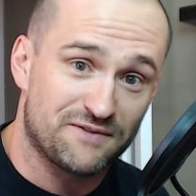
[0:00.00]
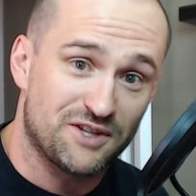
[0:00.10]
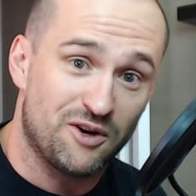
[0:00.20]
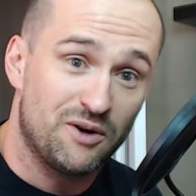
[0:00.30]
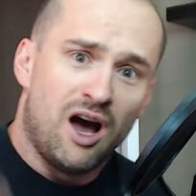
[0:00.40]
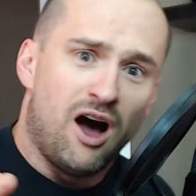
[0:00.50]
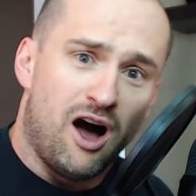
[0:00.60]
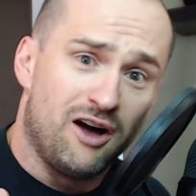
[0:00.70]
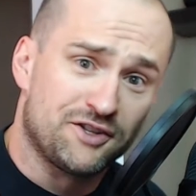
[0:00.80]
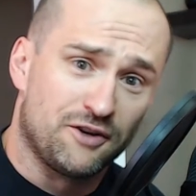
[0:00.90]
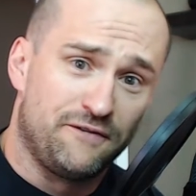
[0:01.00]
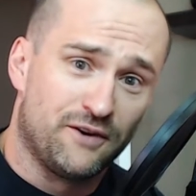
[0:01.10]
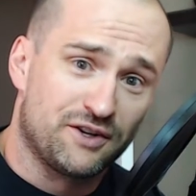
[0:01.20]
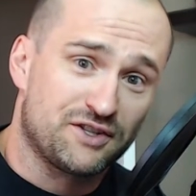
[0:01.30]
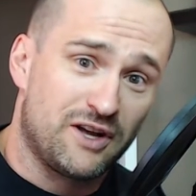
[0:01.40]
So also
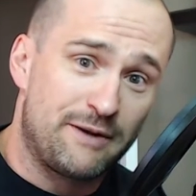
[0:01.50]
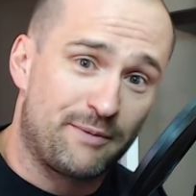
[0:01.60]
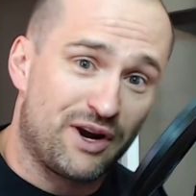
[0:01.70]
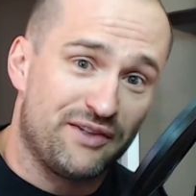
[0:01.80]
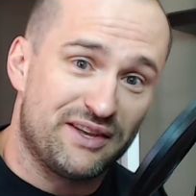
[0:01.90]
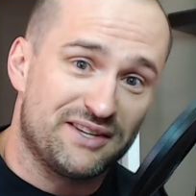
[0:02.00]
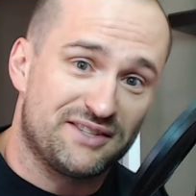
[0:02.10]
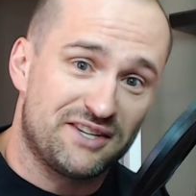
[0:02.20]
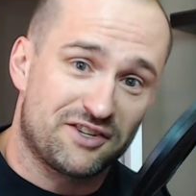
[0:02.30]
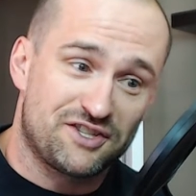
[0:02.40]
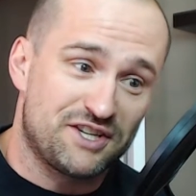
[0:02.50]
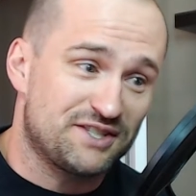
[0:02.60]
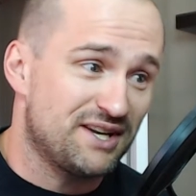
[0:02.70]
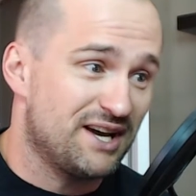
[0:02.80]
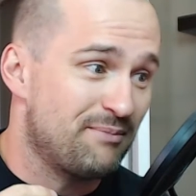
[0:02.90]
full disclaimer on these are
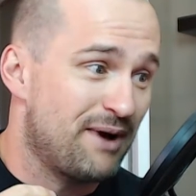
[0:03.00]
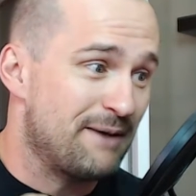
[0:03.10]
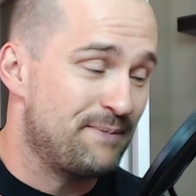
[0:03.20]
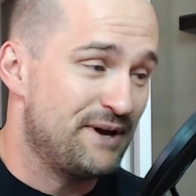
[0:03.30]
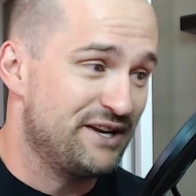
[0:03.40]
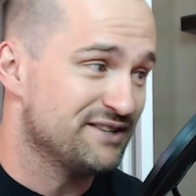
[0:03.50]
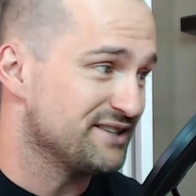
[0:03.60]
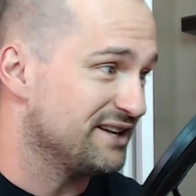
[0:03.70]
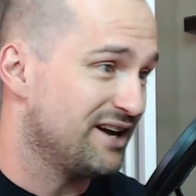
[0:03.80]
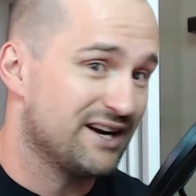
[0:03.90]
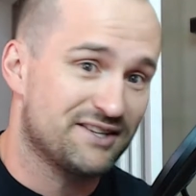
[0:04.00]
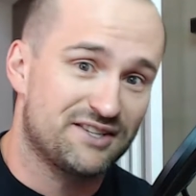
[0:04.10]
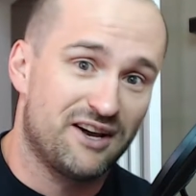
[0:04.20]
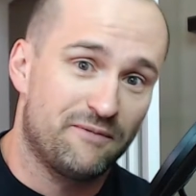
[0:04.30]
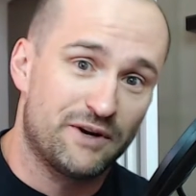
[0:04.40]
just my opinions on a lot of
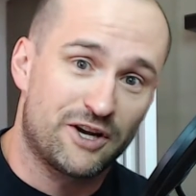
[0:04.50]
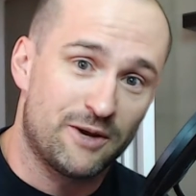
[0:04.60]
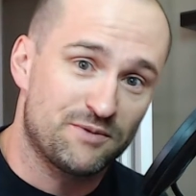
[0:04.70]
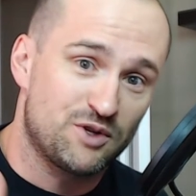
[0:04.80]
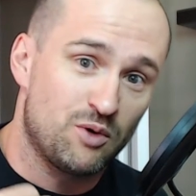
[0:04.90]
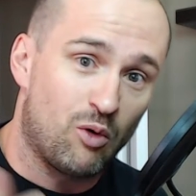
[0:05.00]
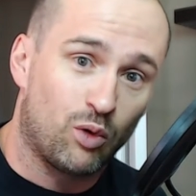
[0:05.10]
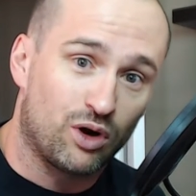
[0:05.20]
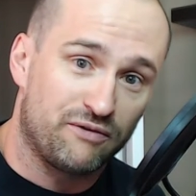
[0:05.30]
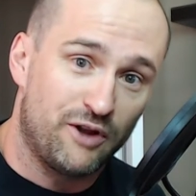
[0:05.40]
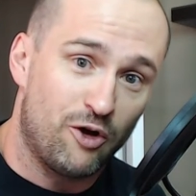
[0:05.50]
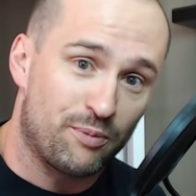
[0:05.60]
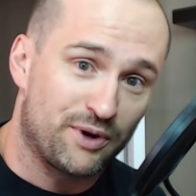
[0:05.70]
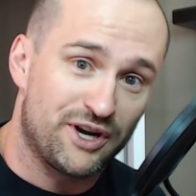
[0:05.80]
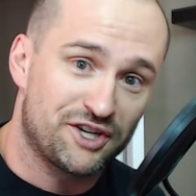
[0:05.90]
stuff when it comes to a workflow and
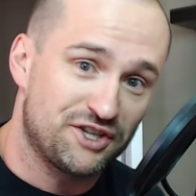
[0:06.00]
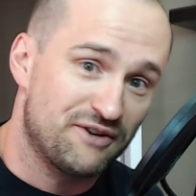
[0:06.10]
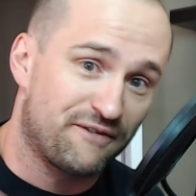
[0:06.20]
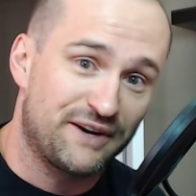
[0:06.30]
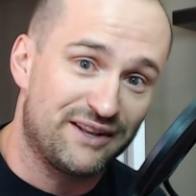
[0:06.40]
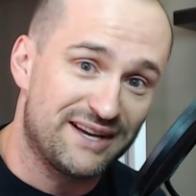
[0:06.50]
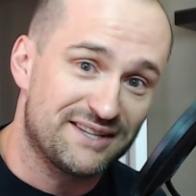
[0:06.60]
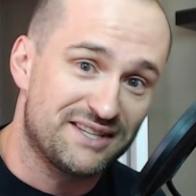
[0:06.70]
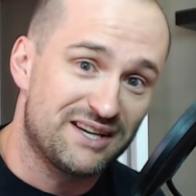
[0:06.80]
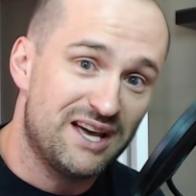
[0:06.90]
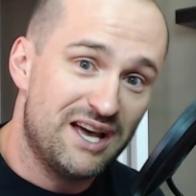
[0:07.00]
production freelancing.